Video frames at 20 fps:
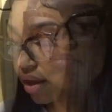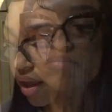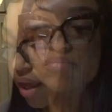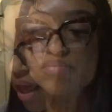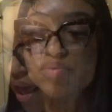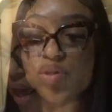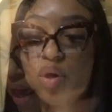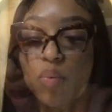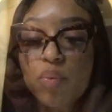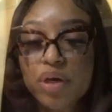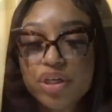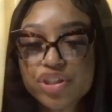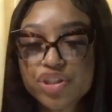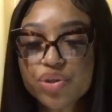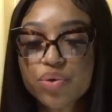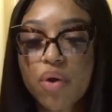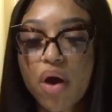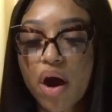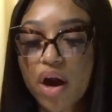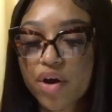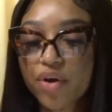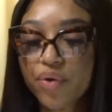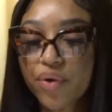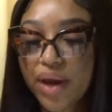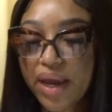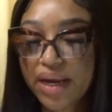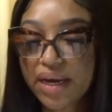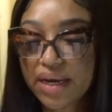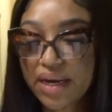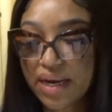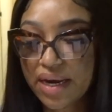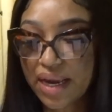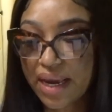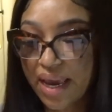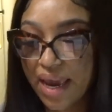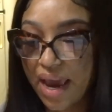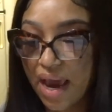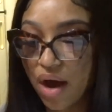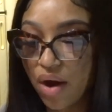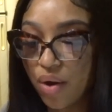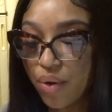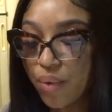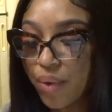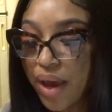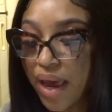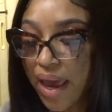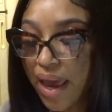So once you are creating an account,